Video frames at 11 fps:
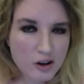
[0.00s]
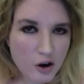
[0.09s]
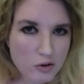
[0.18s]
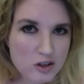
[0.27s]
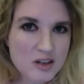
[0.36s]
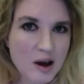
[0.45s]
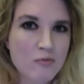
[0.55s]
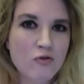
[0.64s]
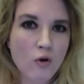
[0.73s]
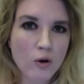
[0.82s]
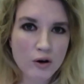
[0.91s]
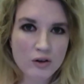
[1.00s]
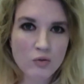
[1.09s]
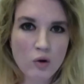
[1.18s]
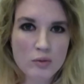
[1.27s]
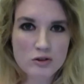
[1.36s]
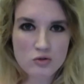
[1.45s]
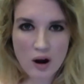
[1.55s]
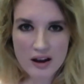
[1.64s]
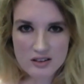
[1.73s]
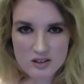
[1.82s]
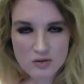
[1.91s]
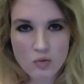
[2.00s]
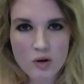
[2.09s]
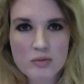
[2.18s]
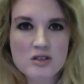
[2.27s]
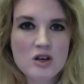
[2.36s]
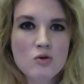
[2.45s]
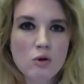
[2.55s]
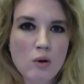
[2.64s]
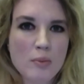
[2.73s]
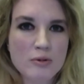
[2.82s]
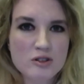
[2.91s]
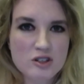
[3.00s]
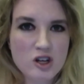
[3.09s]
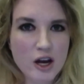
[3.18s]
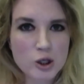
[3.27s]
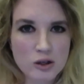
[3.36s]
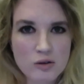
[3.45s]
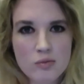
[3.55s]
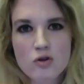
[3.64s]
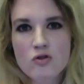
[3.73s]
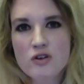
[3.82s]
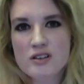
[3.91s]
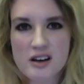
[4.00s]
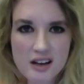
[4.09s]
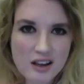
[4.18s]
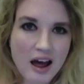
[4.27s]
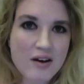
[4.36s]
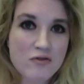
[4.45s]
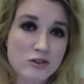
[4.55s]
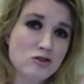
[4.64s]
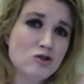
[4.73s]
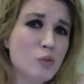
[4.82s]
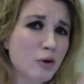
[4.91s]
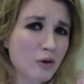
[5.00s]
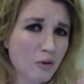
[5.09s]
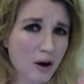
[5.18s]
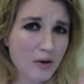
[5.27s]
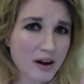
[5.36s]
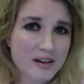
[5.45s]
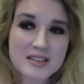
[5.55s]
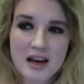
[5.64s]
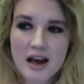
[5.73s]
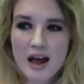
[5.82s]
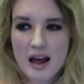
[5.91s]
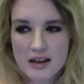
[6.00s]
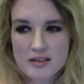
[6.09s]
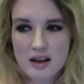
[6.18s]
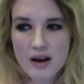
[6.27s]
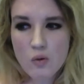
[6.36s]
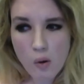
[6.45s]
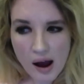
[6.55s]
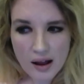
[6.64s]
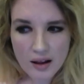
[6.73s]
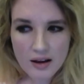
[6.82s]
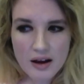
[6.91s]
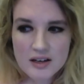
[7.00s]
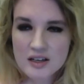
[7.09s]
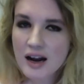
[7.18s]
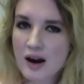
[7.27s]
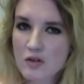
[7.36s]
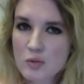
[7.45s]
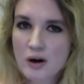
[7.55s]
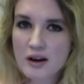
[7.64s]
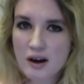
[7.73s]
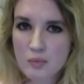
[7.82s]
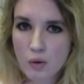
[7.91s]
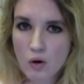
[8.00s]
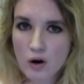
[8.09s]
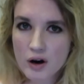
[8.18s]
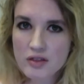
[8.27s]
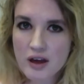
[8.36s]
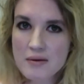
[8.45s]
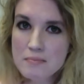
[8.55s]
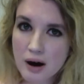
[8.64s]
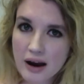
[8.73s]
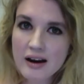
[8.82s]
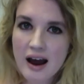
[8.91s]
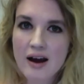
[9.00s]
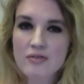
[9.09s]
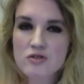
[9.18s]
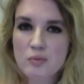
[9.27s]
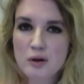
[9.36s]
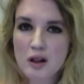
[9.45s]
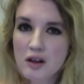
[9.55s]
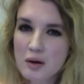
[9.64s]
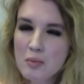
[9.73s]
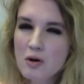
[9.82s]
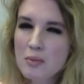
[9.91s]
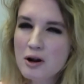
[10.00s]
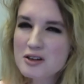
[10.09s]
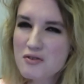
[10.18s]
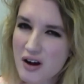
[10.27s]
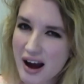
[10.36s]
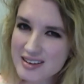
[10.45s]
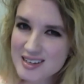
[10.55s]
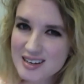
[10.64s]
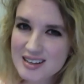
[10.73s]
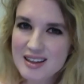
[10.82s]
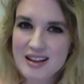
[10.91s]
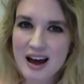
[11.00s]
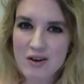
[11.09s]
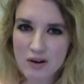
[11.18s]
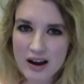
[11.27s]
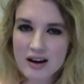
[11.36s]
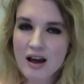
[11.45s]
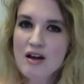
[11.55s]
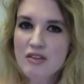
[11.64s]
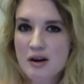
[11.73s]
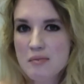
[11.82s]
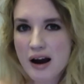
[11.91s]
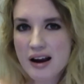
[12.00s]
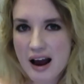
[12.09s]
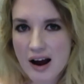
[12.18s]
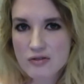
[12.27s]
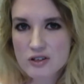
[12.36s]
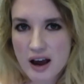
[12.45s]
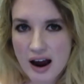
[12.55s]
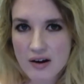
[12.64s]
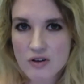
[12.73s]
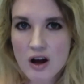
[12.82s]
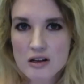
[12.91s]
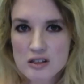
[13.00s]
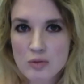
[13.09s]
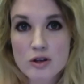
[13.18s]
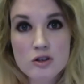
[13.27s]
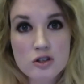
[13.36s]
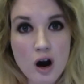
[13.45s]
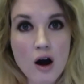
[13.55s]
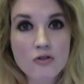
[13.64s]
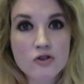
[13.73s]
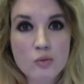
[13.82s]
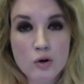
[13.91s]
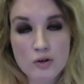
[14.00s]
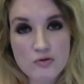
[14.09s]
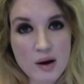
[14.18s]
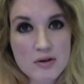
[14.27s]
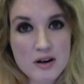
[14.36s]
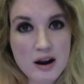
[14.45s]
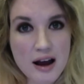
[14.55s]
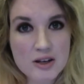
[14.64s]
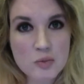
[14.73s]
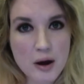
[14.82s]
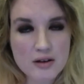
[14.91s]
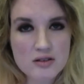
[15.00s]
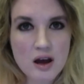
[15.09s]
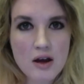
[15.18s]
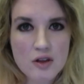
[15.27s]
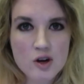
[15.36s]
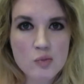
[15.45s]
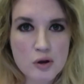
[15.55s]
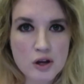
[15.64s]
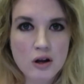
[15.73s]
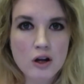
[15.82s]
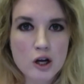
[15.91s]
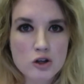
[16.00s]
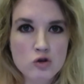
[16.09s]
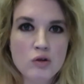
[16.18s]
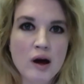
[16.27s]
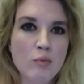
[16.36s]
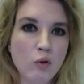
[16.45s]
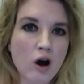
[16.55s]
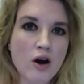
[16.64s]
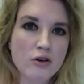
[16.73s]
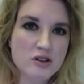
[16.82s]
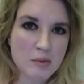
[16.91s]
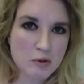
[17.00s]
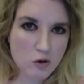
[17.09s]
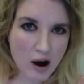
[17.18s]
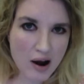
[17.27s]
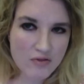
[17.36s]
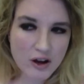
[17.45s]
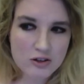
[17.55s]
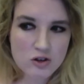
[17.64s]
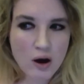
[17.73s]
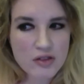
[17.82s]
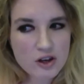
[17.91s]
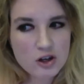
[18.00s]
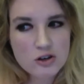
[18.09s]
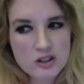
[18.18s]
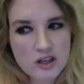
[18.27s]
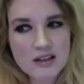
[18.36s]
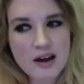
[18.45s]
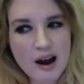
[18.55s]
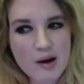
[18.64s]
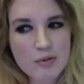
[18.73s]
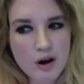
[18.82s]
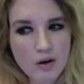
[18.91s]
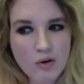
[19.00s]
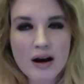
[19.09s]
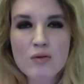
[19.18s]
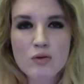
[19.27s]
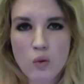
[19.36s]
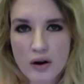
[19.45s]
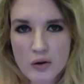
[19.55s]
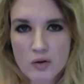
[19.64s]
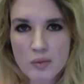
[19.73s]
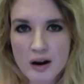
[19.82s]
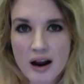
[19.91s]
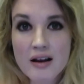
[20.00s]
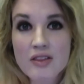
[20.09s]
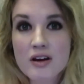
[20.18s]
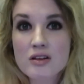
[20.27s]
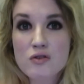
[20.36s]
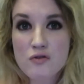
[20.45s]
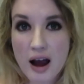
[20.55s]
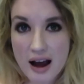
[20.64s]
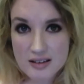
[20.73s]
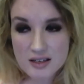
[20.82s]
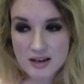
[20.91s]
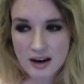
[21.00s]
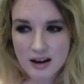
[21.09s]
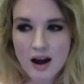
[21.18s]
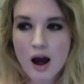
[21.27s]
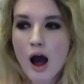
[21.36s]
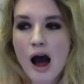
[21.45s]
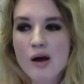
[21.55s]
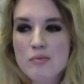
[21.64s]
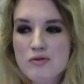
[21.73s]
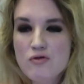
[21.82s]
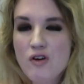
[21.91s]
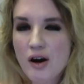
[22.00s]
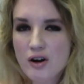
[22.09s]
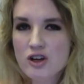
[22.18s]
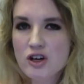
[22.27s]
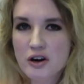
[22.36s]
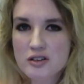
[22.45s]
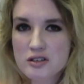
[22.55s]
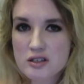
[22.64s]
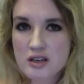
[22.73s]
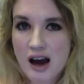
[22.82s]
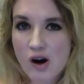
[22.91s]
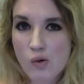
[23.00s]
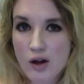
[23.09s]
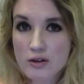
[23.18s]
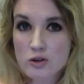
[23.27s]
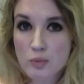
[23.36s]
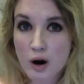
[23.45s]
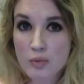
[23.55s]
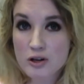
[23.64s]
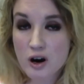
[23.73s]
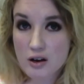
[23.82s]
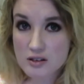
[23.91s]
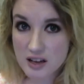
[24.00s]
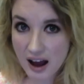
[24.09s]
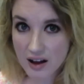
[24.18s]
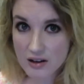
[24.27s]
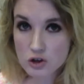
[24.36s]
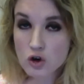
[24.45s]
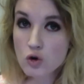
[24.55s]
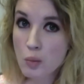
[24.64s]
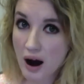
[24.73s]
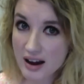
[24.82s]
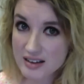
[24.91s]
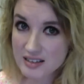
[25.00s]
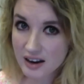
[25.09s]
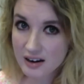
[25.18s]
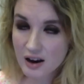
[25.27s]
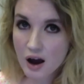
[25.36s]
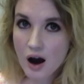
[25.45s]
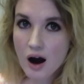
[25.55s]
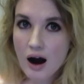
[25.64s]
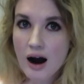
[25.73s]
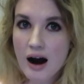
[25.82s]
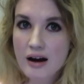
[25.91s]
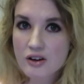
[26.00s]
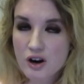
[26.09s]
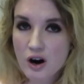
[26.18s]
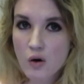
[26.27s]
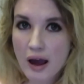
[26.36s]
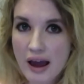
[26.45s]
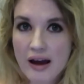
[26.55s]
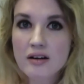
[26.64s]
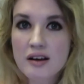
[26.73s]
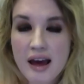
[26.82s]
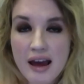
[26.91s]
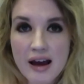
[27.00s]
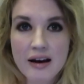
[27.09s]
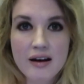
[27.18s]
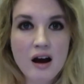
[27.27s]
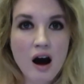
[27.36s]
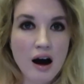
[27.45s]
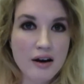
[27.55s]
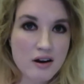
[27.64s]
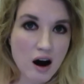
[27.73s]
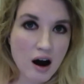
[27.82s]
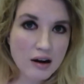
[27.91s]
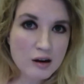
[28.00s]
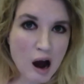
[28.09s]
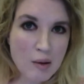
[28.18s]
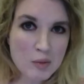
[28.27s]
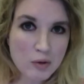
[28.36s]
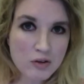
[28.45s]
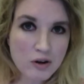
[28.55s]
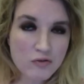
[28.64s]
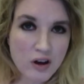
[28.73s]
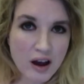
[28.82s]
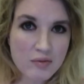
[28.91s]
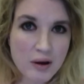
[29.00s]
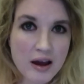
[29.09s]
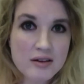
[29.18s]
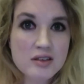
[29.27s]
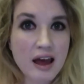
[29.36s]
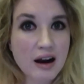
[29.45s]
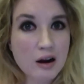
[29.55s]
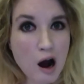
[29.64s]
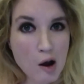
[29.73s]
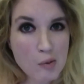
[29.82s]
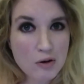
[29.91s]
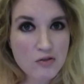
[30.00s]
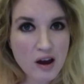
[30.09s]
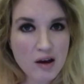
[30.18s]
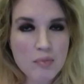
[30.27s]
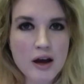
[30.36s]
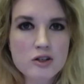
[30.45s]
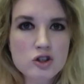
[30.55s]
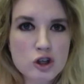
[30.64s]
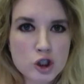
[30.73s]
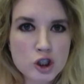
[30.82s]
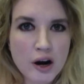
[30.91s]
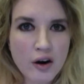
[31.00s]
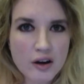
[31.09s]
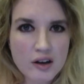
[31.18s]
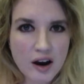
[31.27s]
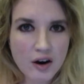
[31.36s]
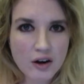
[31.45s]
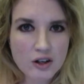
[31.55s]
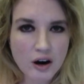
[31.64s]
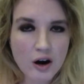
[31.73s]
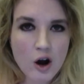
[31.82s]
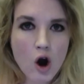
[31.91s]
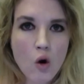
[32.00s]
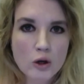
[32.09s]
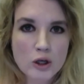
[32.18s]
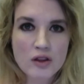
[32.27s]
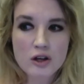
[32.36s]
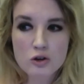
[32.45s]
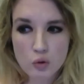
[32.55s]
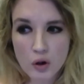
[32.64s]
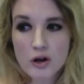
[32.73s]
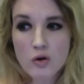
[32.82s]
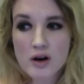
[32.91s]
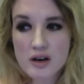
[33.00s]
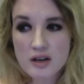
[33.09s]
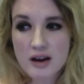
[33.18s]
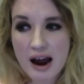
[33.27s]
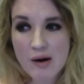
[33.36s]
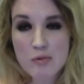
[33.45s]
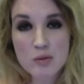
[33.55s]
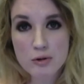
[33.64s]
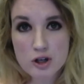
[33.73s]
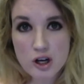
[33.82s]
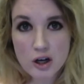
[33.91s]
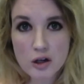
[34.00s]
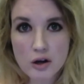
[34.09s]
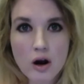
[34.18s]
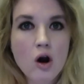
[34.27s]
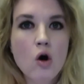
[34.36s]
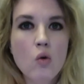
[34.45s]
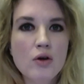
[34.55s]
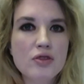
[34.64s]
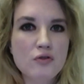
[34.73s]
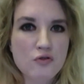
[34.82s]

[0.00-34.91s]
you know, step forward in women's rights and women's equal representation in movies and in life and superheroics, it's like, well, to get everybody on board, they might have to be a little more multifaceted than that, right? They might have to have some of the softer, more feminine aspects that appeal to that broader demographic. So I think you're seeing that happen already with Wonder Woman, and I think it's fascinating. I'd be very curious to see how well this Barbie doll sells, who buys it, uh, you know, and can a non comic book fan base and a comic book fan base share a character, which I think is really going to need to happen in particular with the